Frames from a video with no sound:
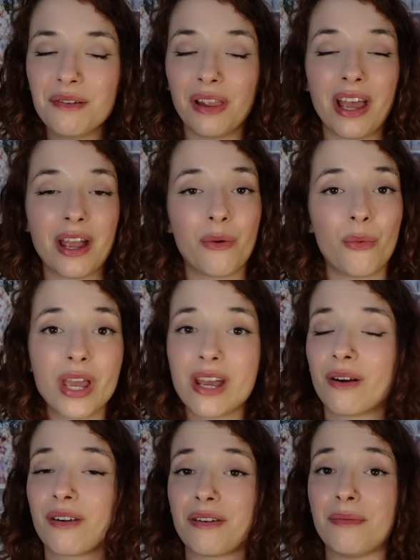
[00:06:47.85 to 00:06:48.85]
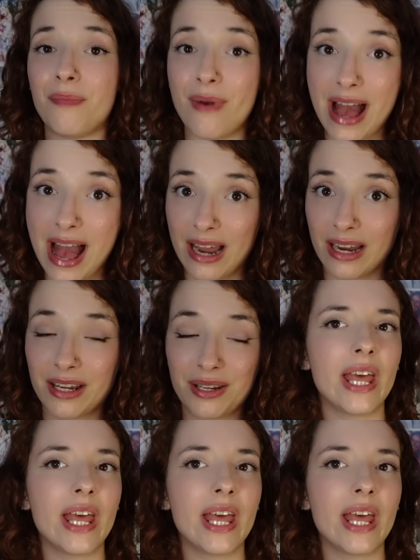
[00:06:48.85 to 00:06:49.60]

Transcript: like, we are back.